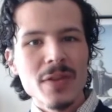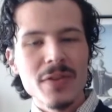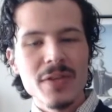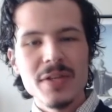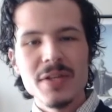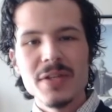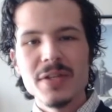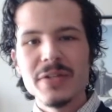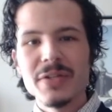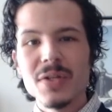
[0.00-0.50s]

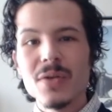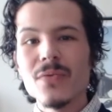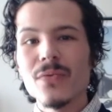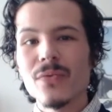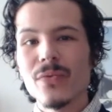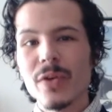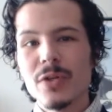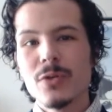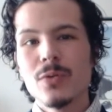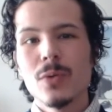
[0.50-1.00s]
These
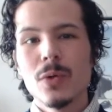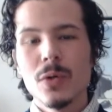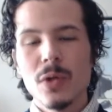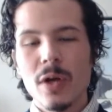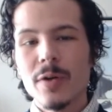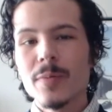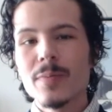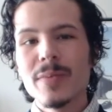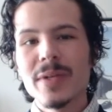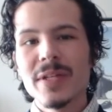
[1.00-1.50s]
visual
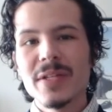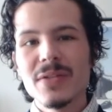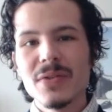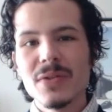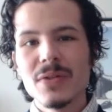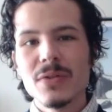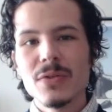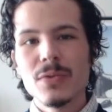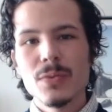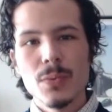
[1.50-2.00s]
art
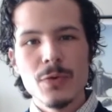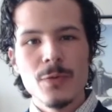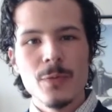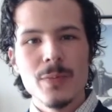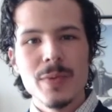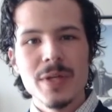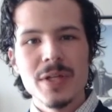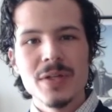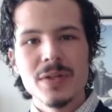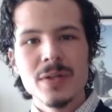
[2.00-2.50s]
pieces would
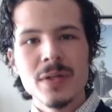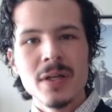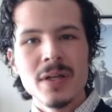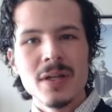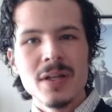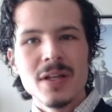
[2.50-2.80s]
have been